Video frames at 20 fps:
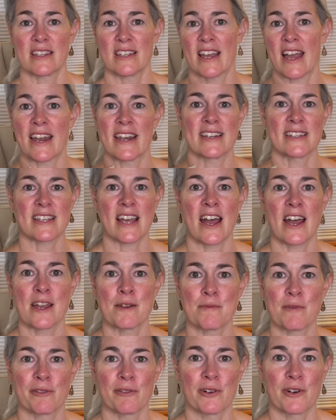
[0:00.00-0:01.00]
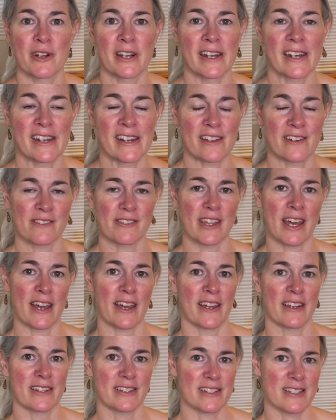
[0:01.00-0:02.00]
at a time before any of
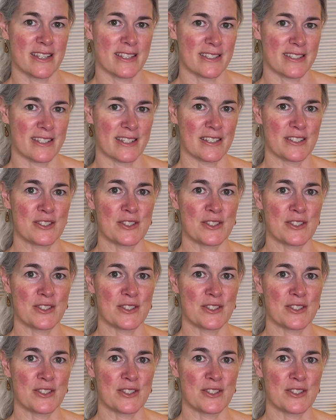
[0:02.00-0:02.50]
that existed.